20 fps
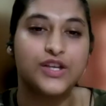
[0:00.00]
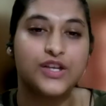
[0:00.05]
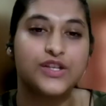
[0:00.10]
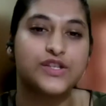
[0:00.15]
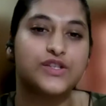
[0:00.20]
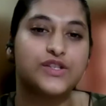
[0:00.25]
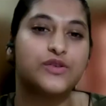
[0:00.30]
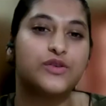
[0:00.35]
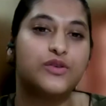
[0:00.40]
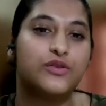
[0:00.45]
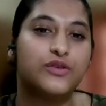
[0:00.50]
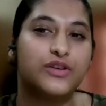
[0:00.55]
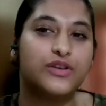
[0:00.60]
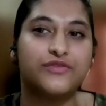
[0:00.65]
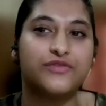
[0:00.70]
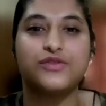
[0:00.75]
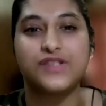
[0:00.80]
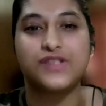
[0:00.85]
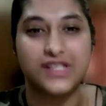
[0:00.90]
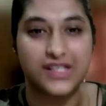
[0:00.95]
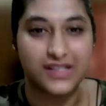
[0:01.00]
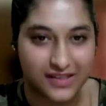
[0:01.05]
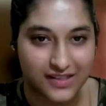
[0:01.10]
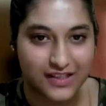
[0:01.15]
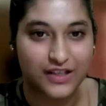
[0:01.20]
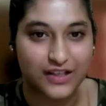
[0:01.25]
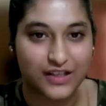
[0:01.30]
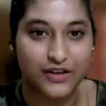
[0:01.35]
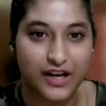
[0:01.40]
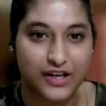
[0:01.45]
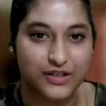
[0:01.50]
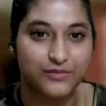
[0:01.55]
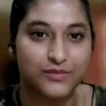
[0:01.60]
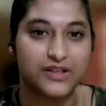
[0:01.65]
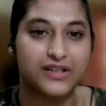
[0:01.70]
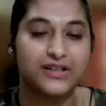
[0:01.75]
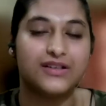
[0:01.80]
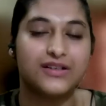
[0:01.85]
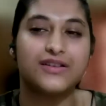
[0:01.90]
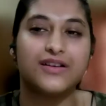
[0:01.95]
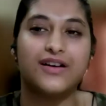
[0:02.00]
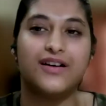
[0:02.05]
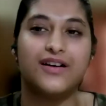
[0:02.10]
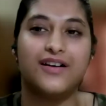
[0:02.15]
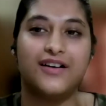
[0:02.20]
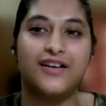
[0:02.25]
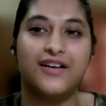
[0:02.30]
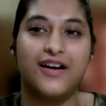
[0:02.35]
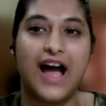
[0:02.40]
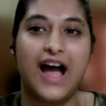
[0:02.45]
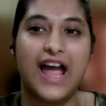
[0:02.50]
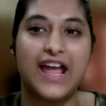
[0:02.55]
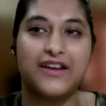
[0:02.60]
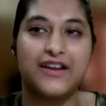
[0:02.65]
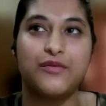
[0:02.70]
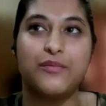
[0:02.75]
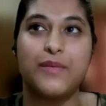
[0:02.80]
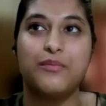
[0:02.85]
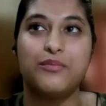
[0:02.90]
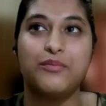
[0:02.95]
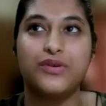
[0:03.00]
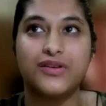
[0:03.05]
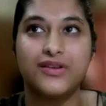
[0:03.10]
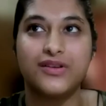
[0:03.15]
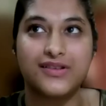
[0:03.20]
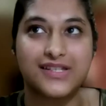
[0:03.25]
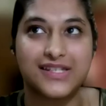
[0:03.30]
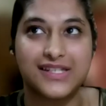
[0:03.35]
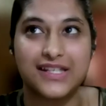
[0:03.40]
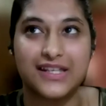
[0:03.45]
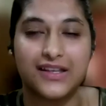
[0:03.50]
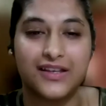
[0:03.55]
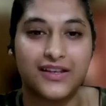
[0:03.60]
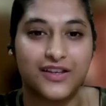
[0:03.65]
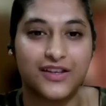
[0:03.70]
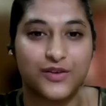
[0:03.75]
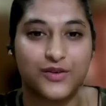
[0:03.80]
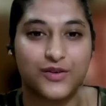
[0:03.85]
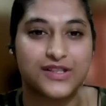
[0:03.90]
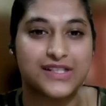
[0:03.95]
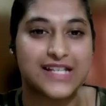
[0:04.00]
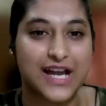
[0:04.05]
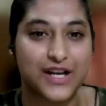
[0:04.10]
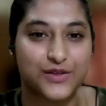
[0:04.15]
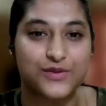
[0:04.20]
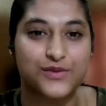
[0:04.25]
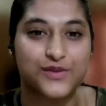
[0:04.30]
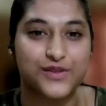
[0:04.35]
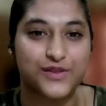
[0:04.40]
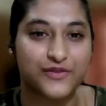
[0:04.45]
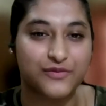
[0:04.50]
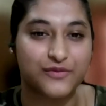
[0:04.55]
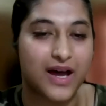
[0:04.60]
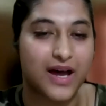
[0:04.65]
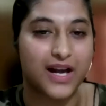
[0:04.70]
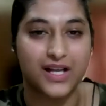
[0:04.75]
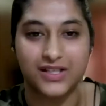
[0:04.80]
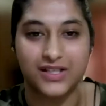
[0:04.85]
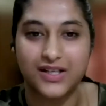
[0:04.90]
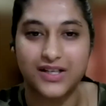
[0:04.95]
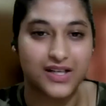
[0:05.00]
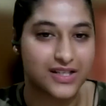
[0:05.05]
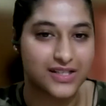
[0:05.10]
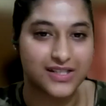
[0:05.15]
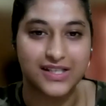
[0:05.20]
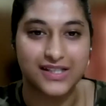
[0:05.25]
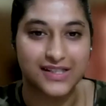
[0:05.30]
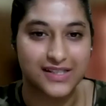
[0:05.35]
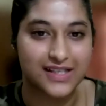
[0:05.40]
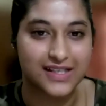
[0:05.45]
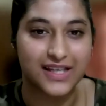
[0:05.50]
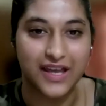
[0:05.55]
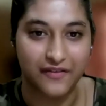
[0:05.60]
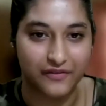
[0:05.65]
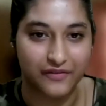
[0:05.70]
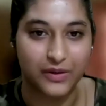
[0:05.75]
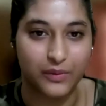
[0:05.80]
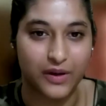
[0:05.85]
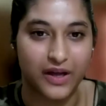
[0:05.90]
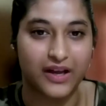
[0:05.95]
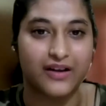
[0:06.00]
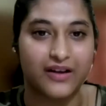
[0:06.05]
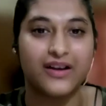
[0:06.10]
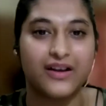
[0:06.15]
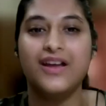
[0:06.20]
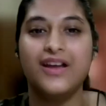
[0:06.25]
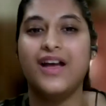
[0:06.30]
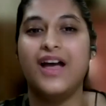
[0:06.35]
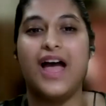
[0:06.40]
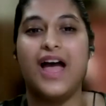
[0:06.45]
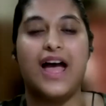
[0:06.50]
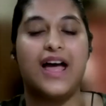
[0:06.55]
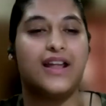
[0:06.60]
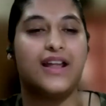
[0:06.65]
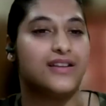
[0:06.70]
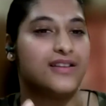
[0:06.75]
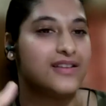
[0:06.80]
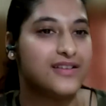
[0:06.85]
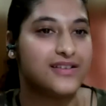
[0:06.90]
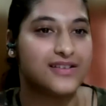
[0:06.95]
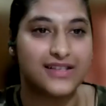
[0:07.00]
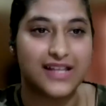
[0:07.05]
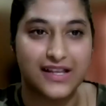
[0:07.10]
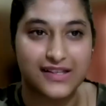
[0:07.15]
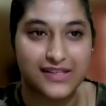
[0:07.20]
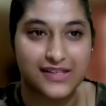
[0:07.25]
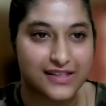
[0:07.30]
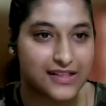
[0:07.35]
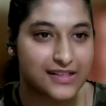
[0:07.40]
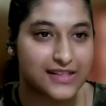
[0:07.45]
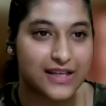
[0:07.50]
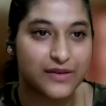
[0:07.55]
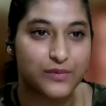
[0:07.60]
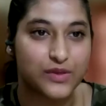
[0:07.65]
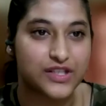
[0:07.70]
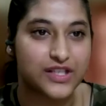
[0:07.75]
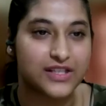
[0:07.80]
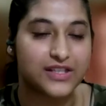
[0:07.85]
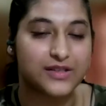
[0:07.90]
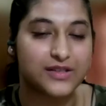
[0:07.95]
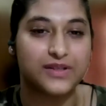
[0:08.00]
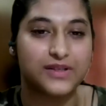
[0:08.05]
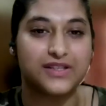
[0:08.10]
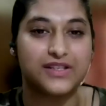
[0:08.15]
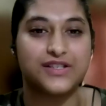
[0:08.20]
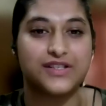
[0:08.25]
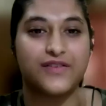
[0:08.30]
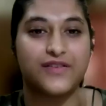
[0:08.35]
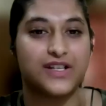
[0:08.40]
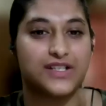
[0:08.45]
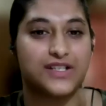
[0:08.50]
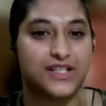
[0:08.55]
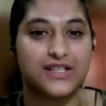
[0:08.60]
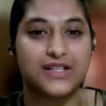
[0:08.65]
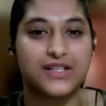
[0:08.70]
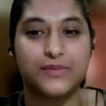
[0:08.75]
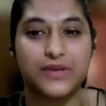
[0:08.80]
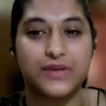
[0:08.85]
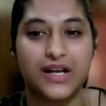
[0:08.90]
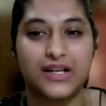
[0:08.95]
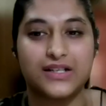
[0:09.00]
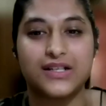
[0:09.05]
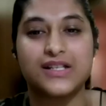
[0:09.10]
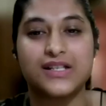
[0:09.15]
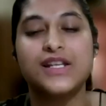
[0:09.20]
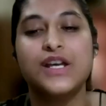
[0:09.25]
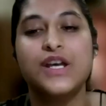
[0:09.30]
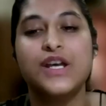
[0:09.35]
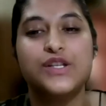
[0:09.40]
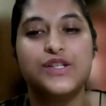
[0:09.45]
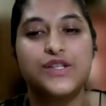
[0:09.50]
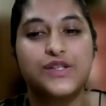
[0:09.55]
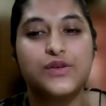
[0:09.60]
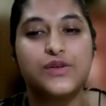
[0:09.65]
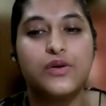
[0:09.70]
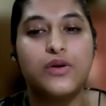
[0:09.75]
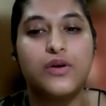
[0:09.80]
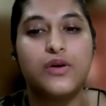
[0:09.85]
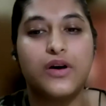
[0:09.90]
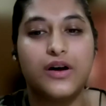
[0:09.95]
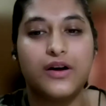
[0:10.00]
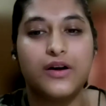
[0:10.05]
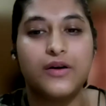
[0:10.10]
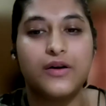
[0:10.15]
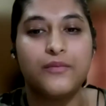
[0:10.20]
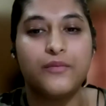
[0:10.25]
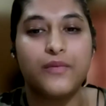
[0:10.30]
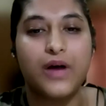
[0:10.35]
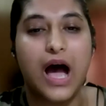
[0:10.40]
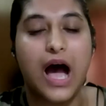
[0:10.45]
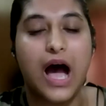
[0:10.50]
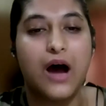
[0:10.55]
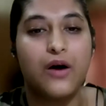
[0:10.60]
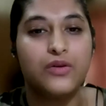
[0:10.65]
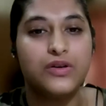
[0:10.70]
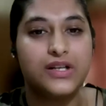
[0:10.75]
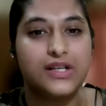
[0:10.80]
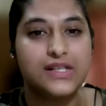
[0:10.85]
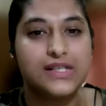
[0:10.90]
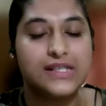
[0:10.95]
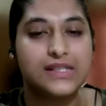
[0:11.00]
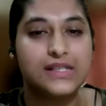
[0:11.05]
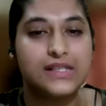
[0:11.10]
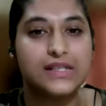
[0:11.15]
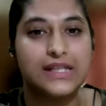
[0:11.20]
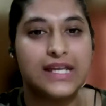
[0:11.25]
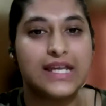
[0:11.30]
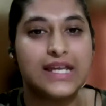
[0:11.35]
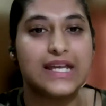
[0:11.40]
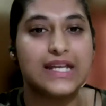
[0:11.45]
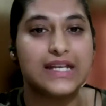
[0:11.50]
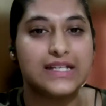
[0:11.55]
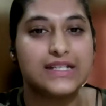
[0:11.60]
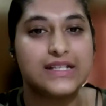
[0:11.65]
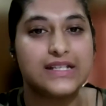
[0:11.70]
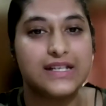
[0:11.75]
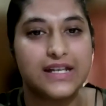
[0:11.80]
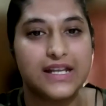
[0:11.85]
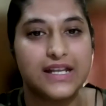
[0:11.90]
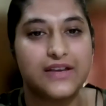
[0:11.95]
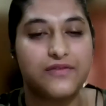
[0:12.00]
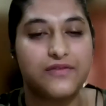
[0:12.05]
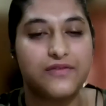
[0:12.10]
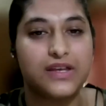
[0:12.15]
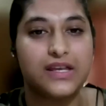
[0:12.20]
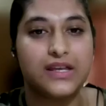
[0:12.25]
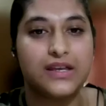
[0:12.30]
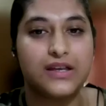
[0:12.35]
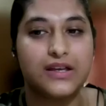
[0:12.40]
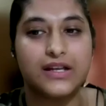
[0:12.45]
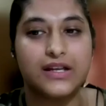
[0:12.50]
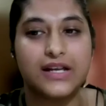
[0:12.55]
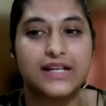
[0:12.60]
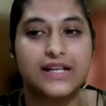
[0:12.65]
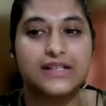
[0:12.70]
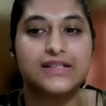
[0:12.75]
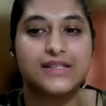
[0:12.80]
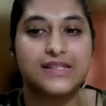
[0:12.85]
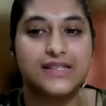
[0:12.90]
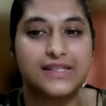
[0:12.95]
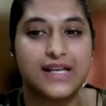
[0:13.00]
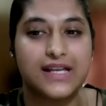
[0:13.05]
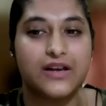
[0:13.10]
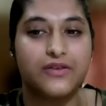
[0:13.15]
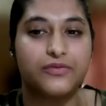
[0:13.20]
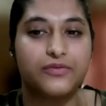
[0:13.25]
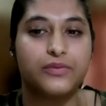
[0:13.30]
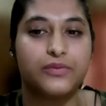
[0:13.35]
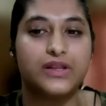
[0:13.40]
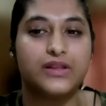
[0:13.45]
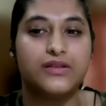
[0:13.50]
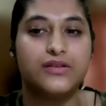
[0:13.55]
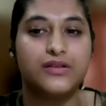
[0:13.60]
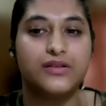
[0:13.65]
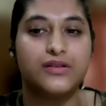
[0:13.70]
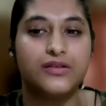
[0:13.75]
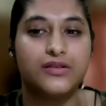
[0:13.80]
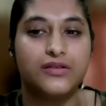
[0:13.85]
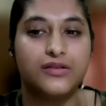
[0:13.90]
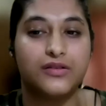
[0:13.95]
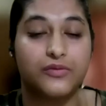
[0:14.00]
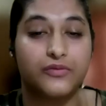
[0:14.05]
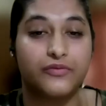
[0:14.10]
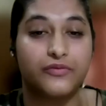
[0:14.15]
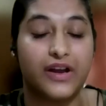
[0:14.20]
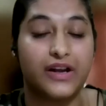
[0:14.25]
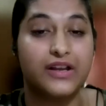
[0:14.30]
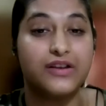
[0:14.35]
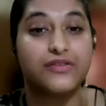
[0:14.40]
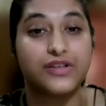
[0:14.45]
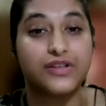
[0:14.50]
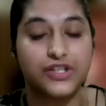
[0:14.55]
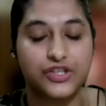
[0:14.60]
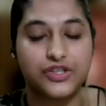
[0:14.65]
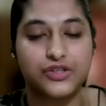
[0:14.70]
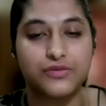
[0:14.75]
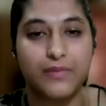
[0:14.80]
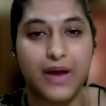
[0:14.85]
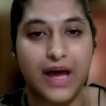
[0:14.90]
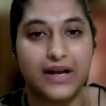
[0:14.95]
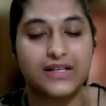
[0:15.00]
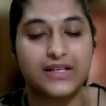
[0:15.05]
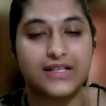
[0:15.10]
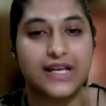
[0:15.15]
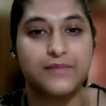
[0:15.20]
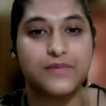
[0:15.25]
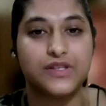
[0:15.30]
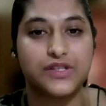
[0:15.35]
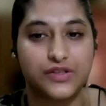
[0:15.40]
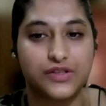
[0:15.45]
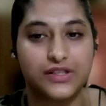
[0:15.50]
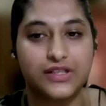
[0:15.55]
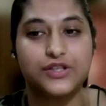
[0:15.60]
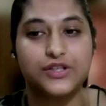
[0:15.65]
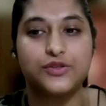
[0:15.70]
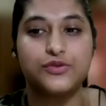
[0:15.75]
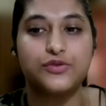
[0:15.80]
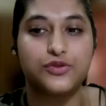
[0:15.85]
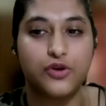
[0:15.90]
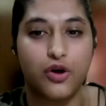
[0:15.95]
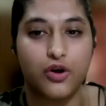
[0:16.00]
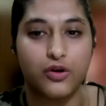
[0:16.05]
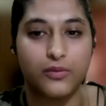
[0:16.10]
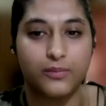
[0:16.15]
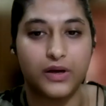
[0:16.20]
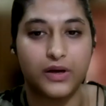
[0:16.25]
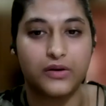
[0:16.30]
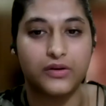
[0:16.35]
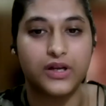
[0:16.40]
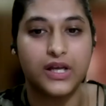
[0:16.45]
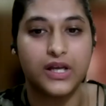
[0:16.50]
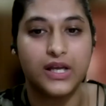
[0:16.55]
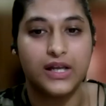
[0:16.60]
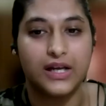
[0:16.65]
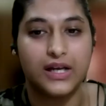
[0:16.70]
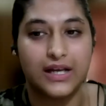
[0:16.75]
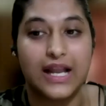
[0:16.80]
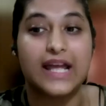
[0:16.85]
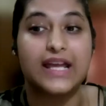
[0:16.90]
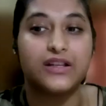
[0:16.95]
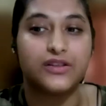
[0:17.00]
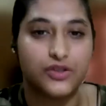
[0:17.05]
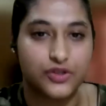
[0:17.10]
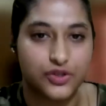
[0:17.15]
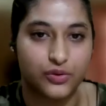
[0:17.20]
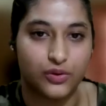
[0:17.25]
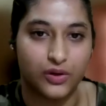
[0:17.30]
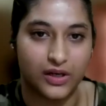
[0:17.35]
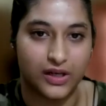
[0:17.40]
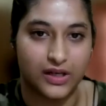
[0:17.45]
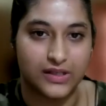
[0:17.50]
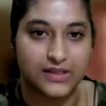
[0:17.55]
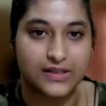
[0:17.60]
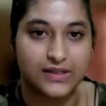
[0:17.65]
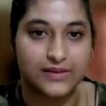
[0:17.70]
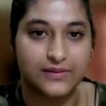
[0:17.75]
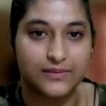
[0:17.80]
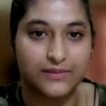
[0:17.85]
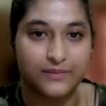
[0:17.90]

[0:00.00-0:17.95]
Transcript: So if you see the Sikh regiment, uh, I remember seeing you know statues of Maharaja Ranjit Singh everywhere, and that's the same with Chhatrapati Shivaji and the Marathas. So um, how does the Indian Navy connect itself with the very rich maritime history that you talk about, like the Cholas?